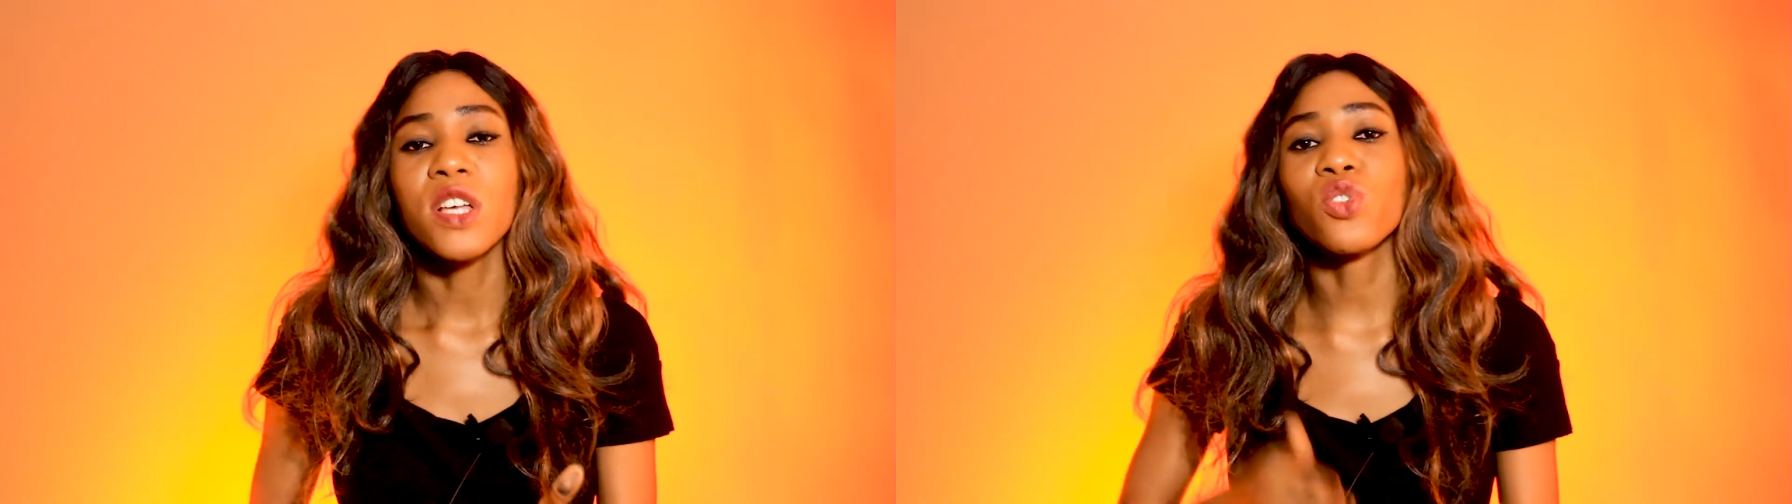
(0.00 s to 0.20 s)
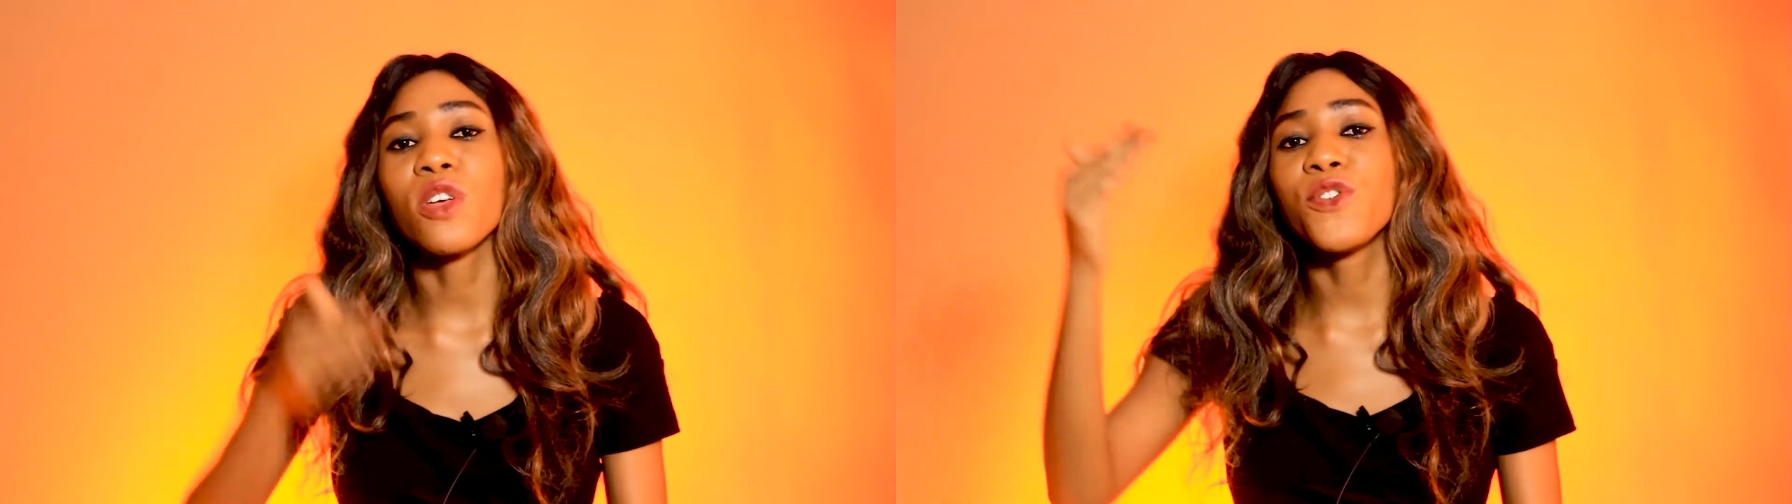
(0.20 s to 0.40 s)

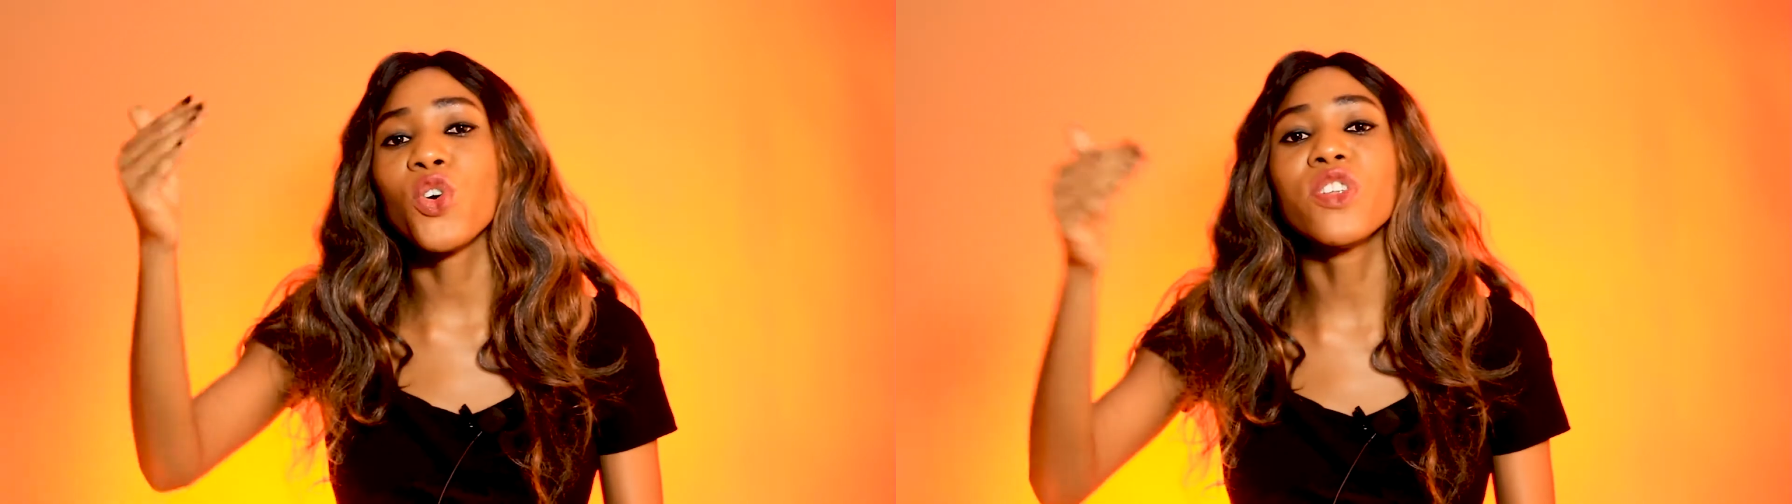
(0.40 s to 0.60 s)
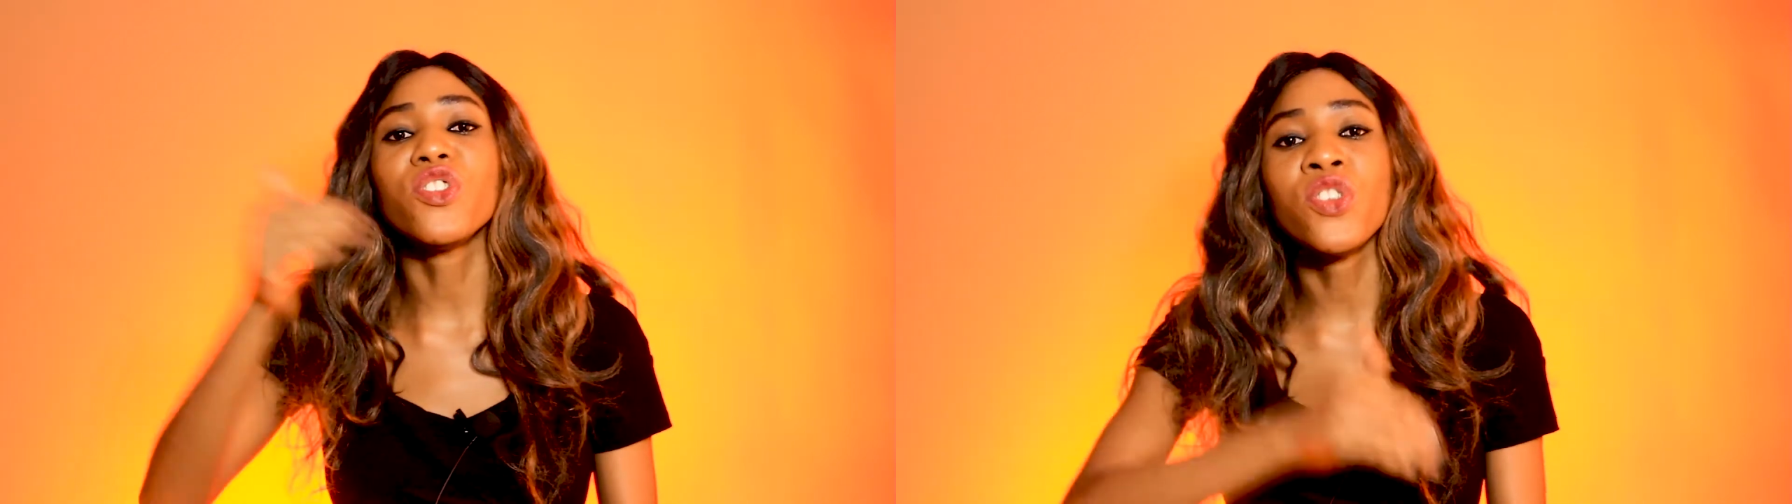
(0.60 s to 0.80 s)
So if
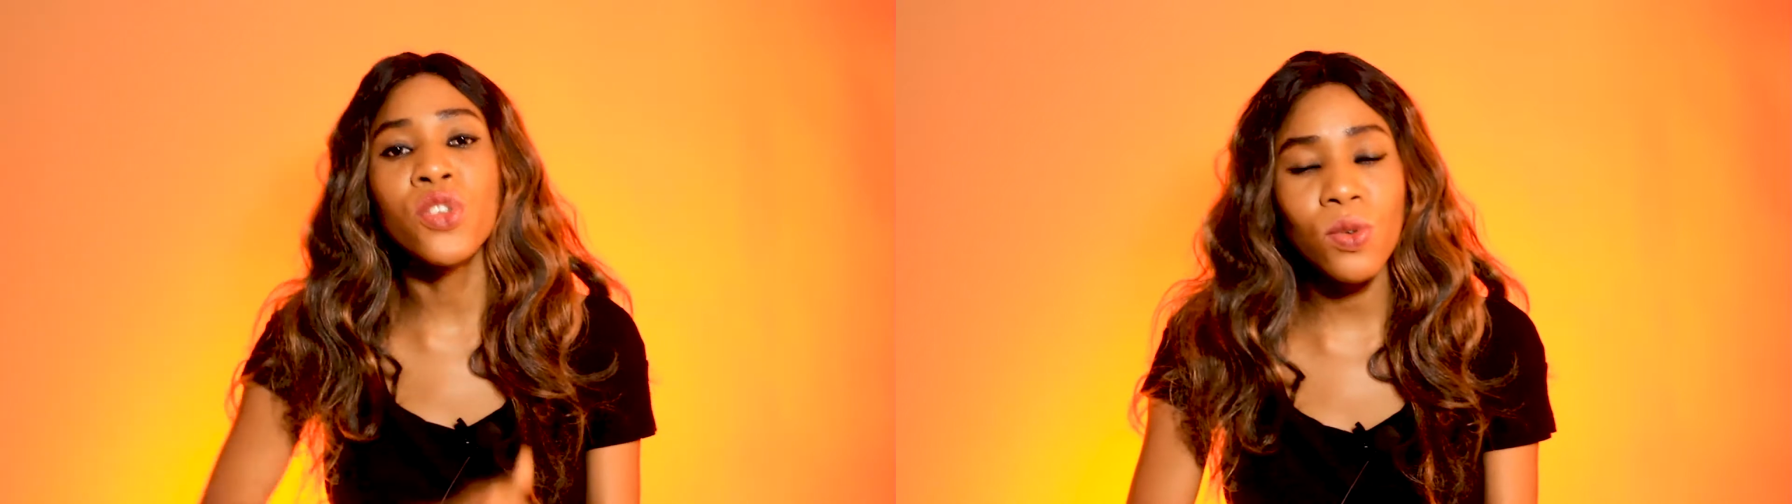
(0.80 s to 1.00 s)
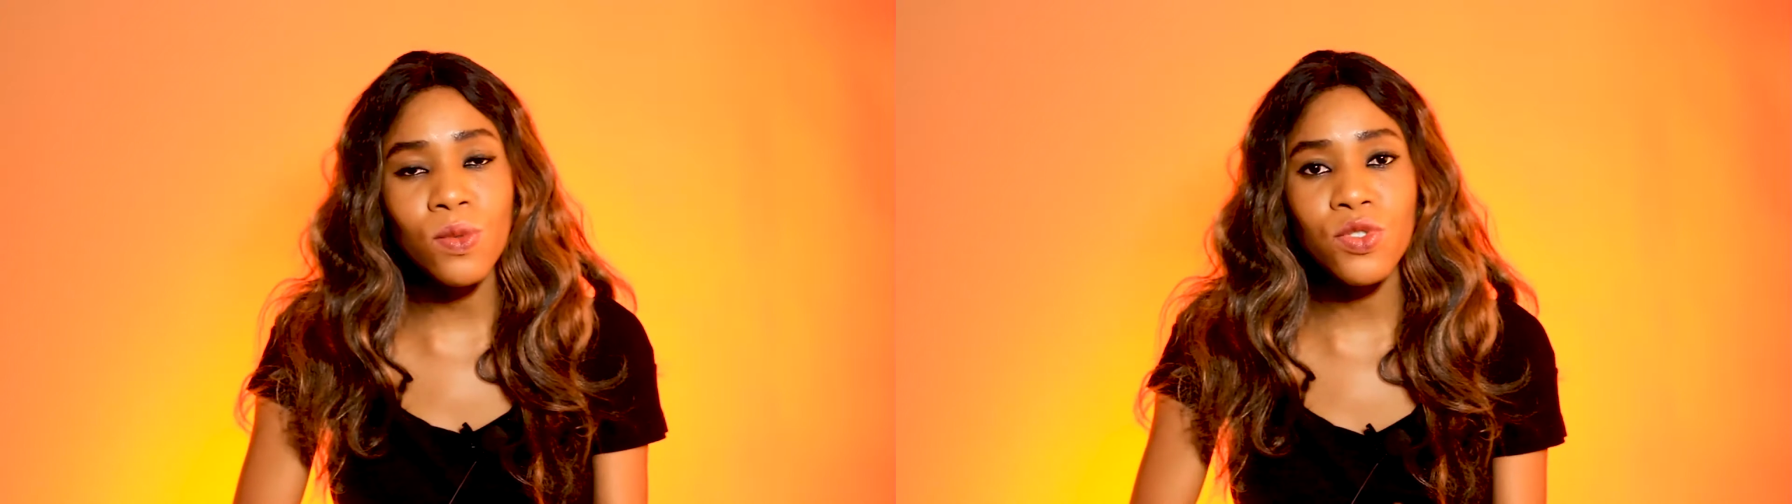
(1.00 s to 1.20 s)
you are
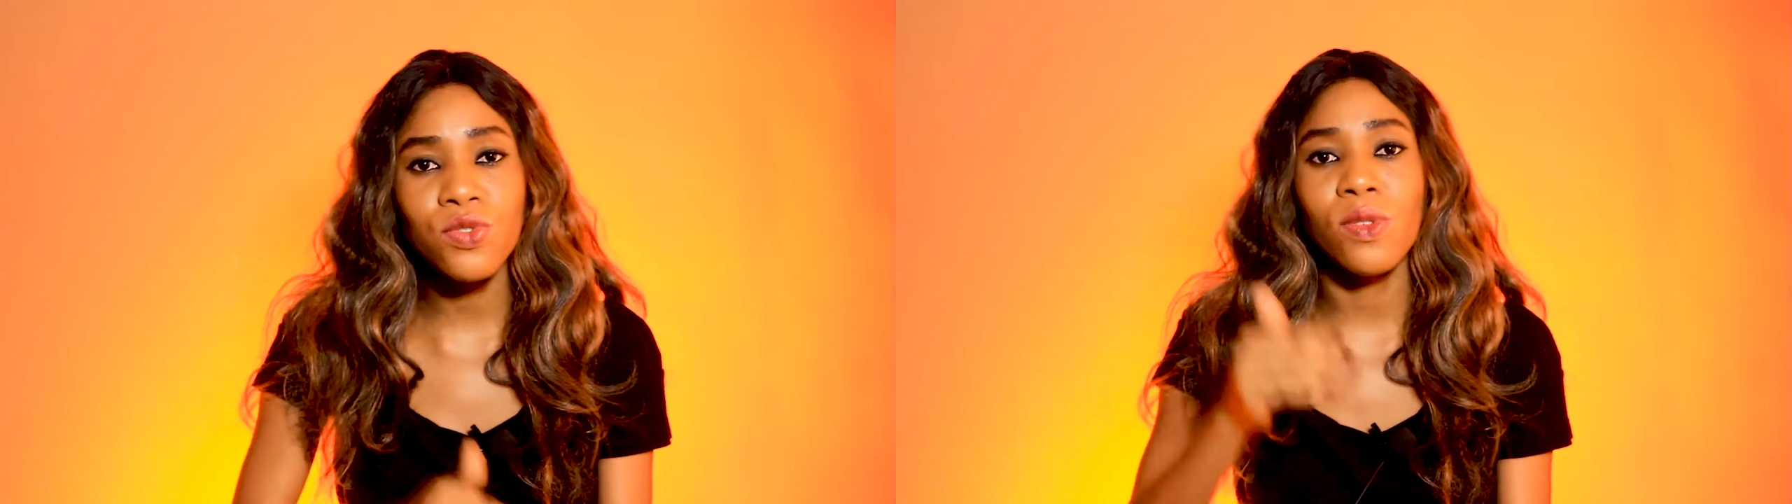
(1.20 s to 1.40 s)
new